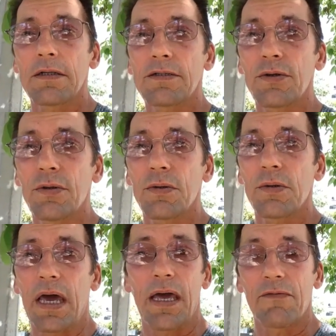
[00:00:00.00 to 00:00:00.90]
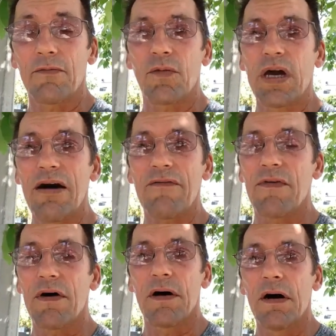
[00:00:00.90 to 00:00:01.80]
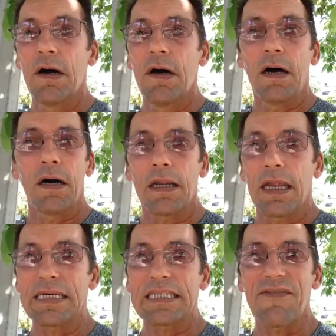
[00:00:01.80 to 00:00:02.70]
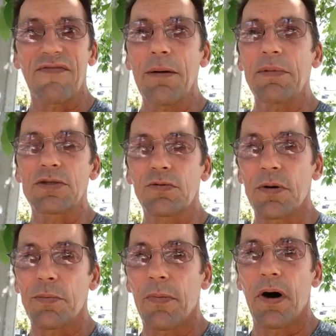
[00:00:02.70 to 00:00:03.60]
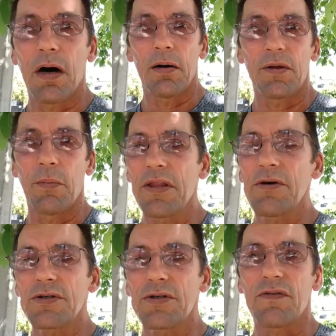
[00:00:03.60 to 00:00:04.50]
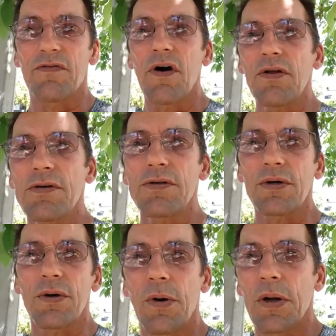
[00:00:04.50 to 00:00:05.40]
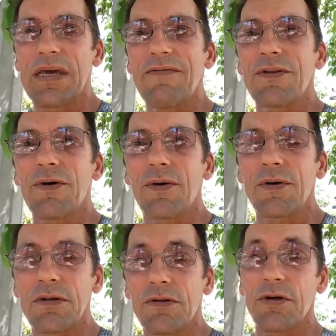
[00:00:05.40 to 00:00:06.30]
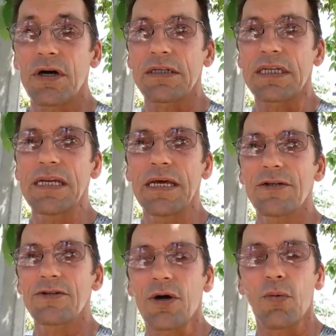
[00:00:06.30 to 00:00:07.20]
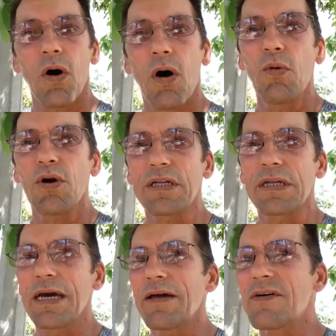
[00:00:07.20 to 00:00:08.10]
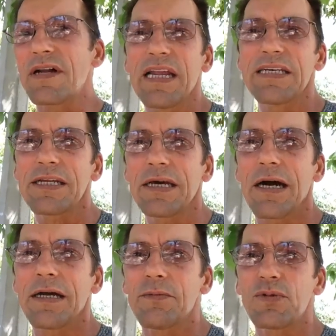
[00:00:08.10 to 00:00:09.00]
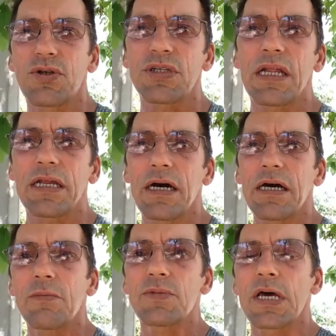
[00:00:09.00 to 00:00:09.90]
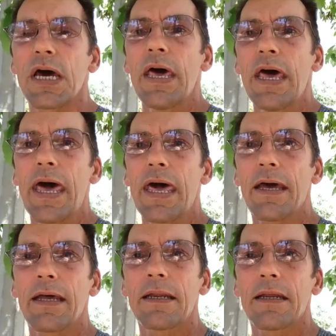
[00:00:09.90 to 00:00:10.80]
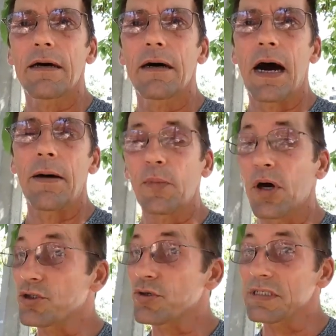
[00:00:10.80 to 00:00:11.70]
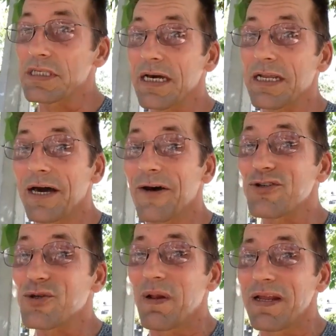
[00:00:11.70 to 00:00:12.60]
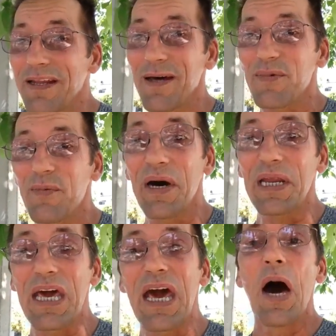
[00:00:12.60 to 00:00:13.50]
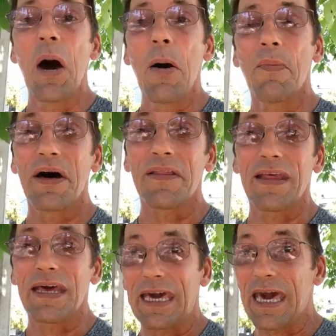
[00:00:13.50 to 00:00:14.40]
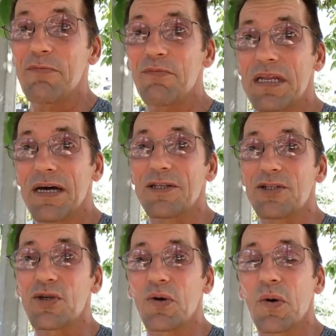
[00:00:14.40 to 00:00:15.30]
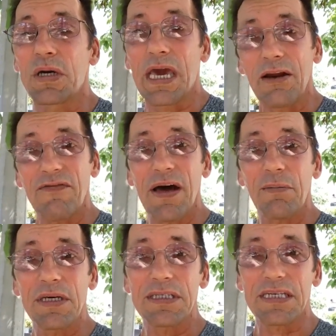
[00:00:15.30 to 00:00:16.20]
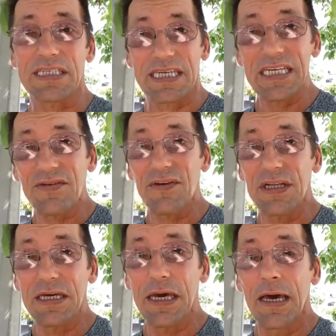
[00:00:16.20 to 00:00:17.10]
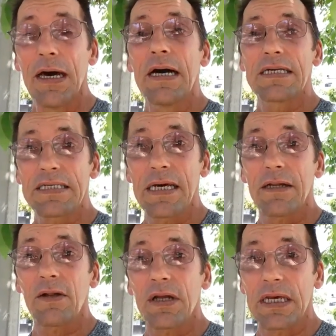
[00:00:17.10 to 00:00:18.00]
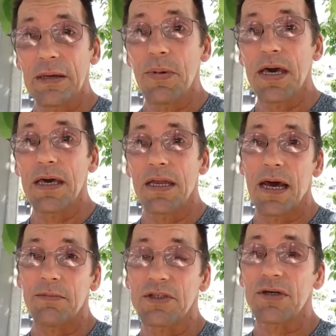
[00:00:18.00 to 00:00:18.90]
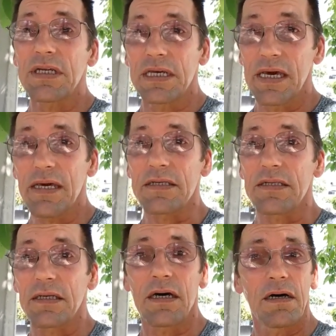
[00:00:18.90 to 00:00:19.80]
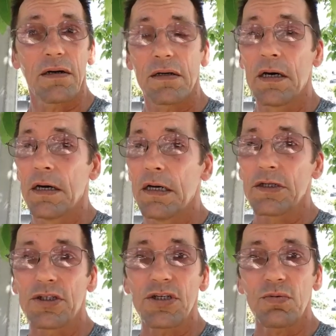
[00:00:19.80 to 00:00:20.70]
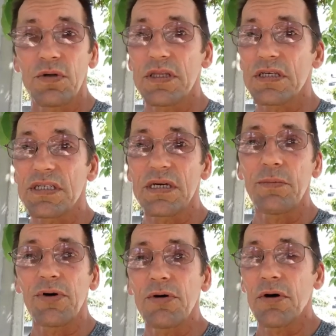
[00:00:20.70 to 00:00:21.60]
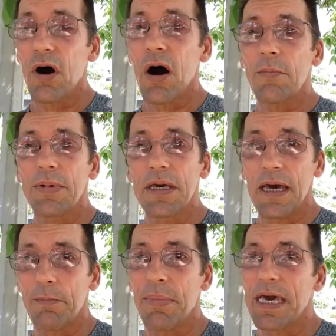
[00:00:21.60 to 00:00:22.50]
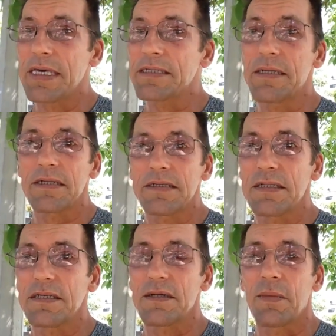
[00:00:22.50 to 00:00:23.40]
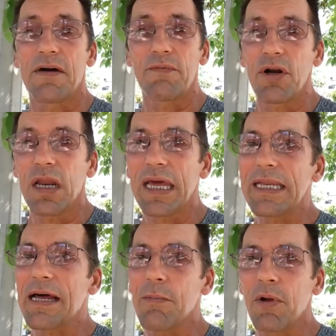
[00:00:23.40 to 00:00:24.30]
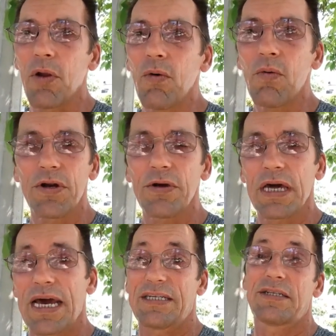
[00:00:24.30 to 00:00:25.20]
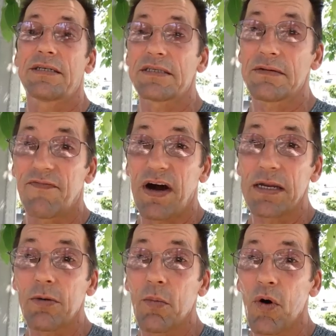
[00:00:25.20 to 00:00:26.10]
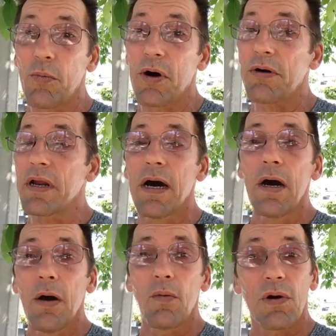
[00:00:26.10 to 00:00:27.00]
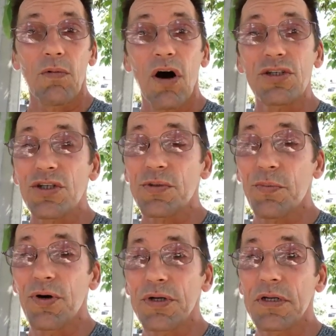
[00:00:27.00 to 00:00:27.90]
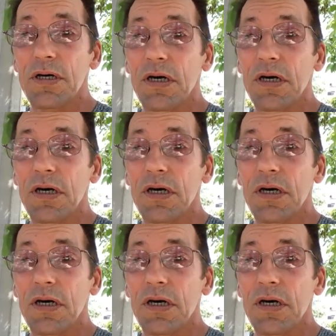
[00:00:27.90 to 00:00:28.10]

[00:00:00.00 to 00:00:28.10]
So, and we have, like I say, families where the mothers or the fathers or even their young teenagers are all working together. They're listing items or selling items, and I'm not sure exactly how they're splitting up the money, but it can be done. So can a family successfully sell on eBay and Amazon? Yes, just with this simple copy and paste system. I put a link down below where you can actually find out more about it, where Roger's put